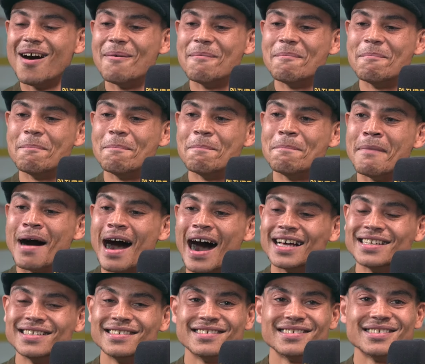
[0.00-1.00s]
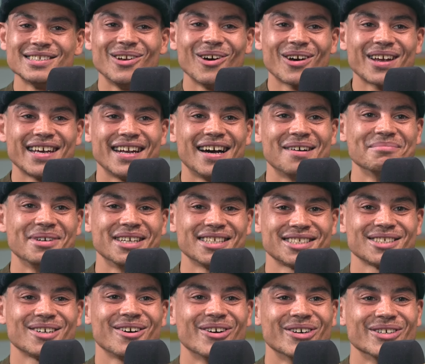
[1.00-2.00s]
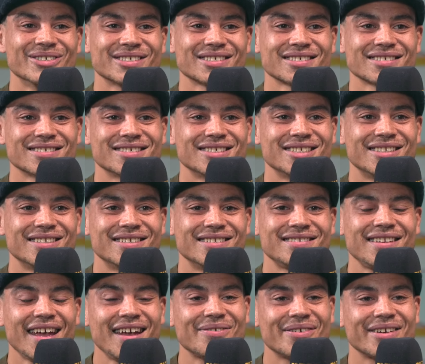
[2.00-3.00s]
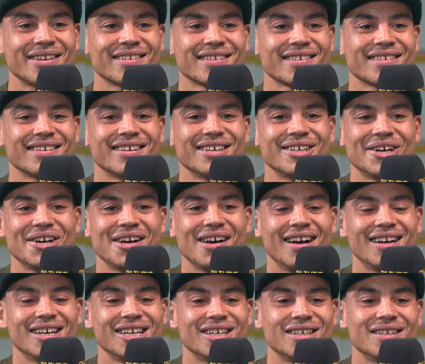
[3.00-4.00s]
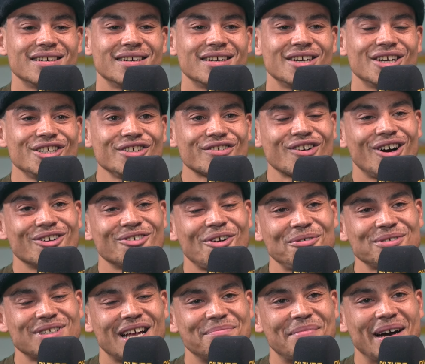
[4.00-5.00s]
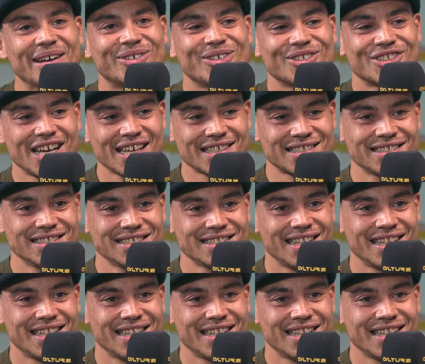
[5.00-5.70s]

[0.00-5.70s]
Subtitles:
Man, looking at me, she goes, David, you've got a nose like Michael Jackson's